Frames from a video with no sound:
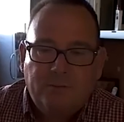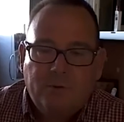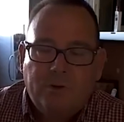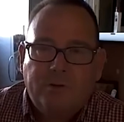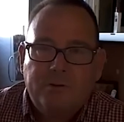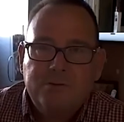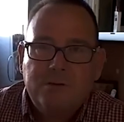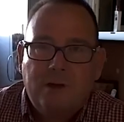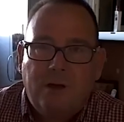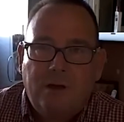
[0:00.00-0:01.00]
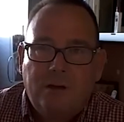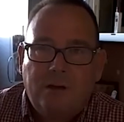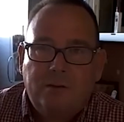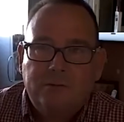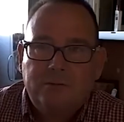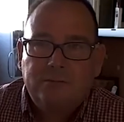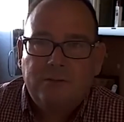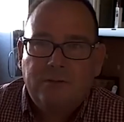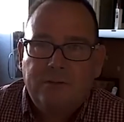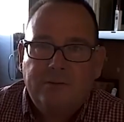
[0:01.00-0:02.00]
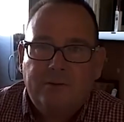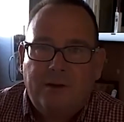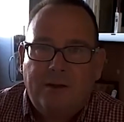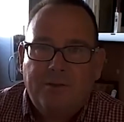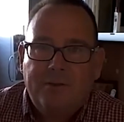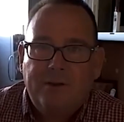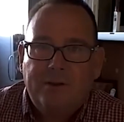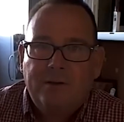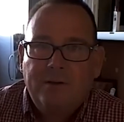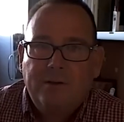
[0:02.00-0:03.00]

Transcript: workers are out there